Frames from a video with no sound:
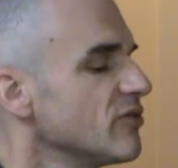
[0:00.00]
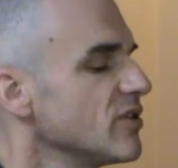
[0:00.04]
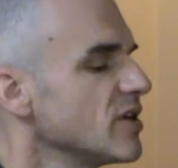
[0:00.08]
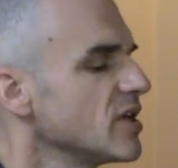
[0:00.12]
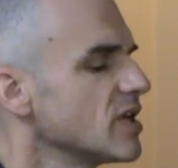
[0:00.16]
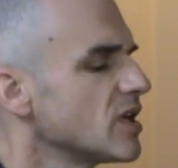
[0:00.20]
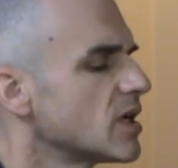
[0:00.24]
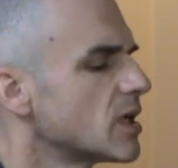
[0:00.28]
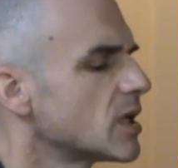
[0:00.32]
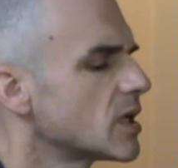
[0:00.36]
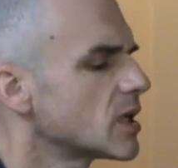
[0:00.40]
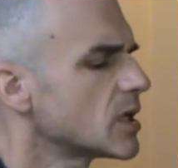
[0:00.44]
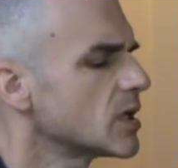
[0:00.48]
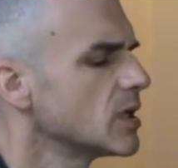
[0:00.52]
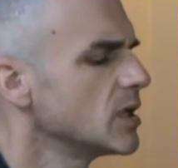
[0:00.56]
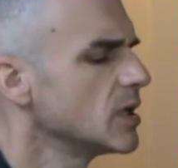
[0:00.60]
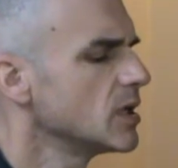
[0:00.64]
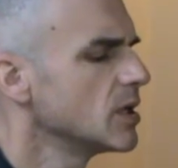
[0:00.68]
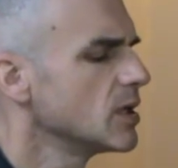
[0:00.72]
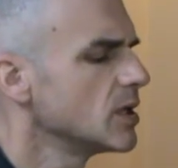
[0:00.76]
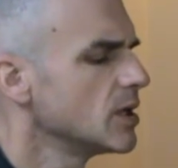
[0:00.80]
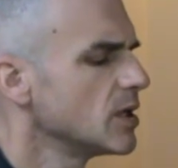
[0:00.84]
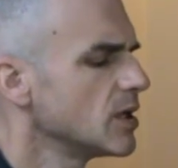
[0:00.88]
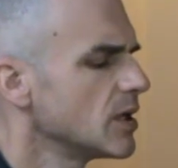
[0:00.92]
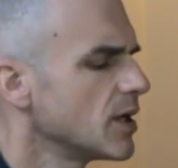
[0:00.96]
we are
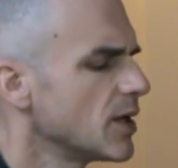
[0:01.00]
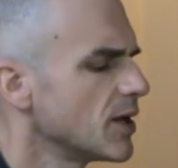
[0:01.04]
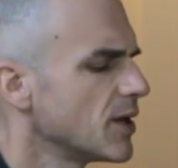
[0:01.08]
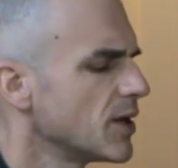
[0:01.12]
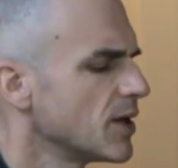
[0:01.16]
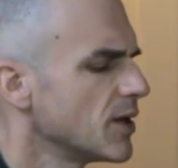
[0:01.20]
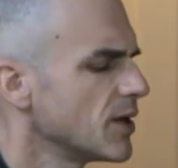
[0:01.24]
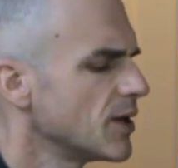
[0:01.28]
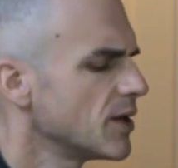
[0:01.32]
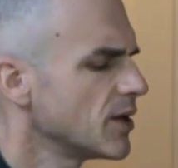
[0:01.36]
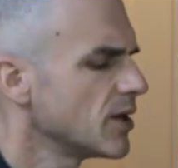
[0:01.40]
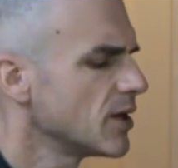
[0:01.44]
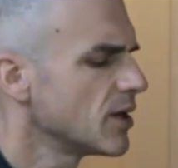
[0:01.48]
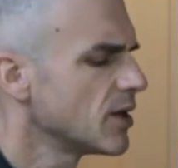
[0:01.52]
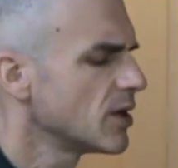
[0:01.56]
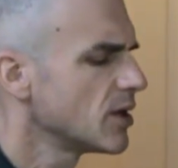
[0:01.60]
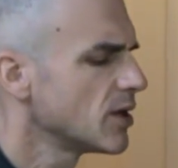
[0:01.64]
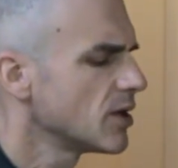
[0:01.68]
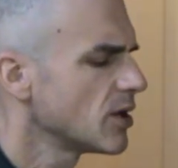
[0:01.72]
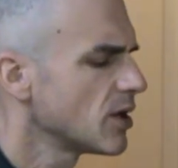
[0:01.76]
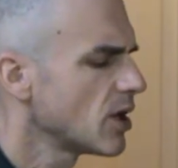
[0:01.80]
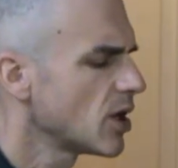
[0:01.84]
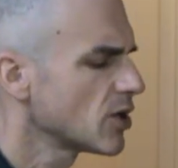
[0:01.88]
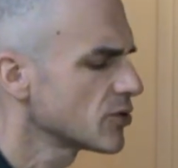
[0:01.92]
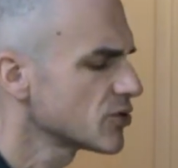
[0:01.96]

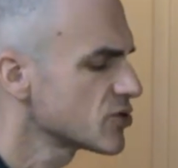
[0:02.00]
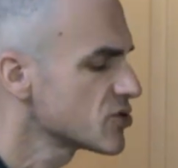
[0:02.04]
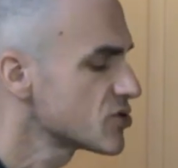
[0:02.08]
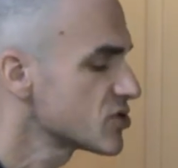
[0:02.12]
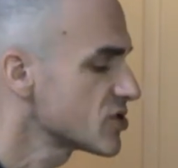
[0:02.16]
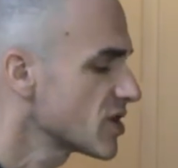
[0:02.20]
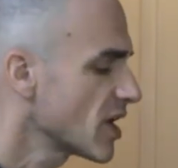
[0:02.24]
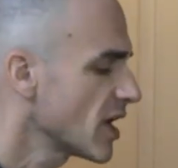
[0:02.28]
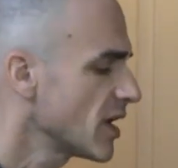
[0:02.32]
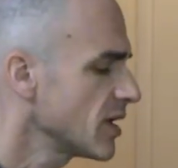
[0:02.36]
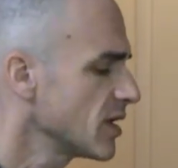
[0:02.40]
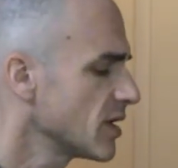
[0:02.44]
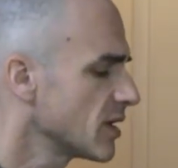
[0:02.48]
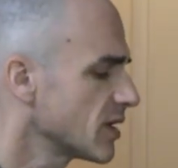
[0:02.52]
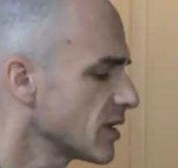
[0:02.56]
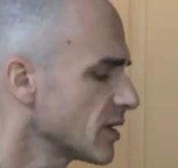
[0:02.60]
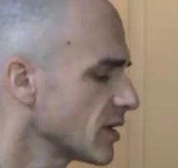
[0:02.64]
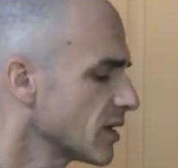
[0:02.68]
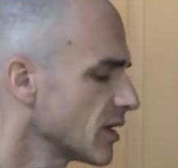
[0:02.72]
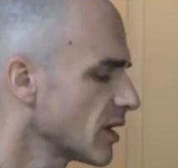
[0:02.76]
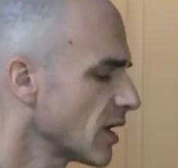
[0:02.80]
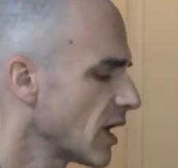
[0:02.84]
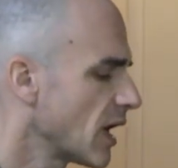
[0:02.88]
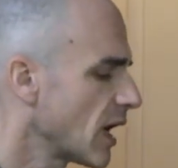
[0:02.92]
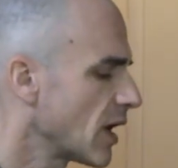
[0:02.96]
understanding
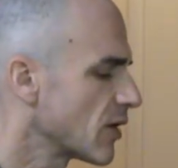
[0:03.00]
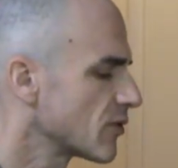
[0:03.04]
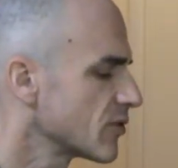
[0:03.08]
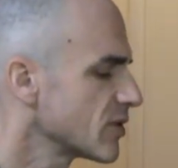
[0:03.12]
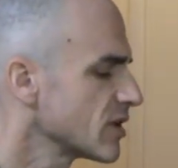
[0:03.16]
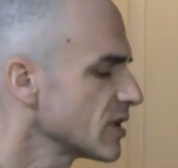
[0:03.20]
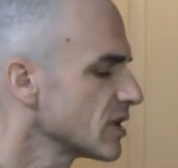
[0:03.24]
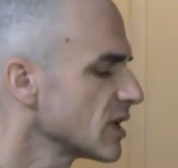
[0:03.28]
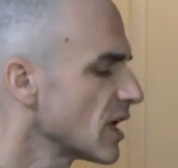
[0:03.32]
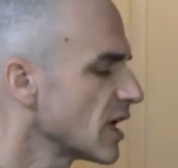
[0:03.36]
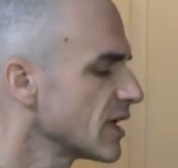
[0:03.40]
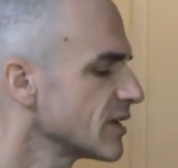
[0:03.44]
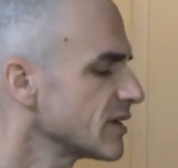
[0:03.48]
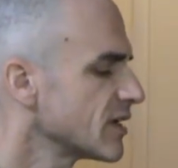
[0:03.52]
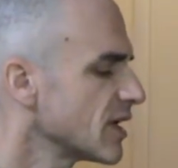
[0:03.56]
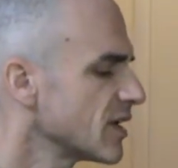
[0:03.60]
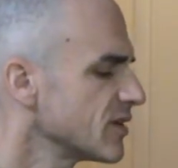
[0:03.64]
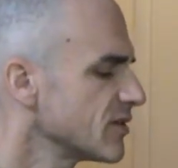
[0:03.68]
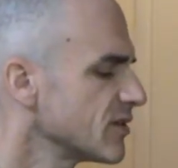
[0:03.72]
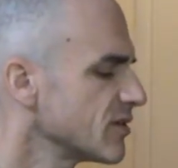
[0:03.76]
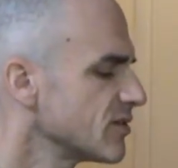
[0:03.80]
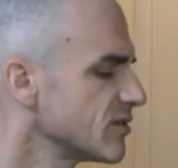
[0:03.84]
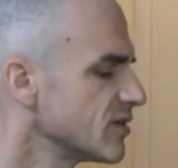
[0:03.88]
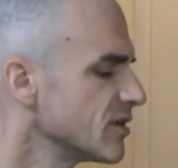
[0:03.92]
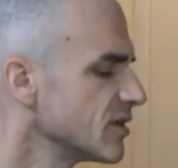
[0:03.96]
our real
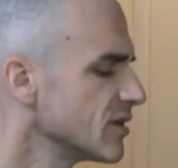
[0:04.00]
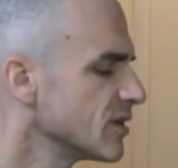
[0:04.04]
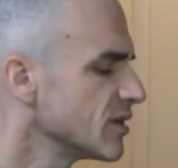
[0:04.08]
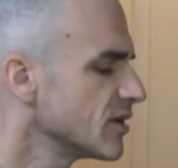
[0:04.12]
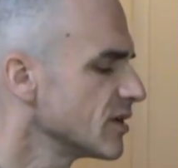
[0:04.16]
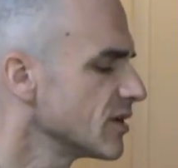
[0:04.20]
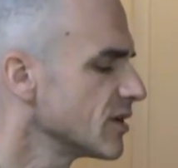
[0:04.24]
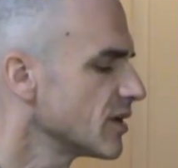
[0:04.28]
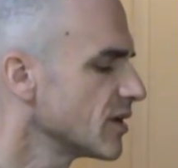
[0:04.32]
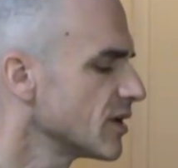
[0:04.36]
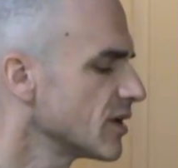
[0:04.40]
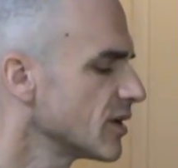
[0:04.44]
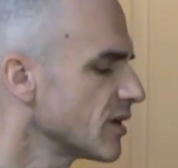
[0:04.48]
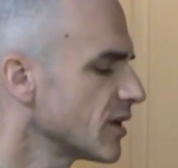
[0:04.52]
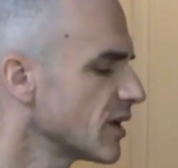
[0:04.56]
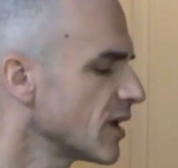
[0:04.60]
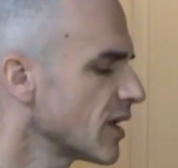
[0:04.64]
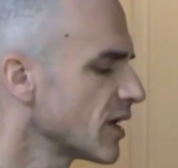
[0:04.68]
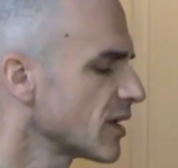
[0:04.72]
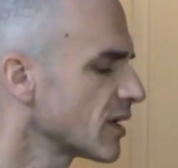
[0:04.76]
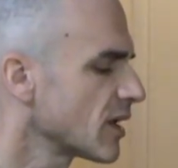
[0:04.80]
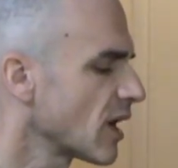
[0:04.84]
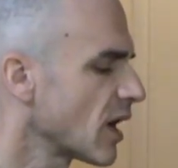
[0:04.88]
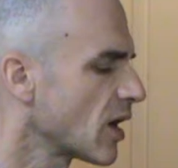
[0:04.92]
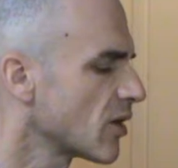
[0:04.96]
identity
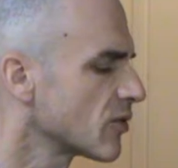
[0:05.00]
and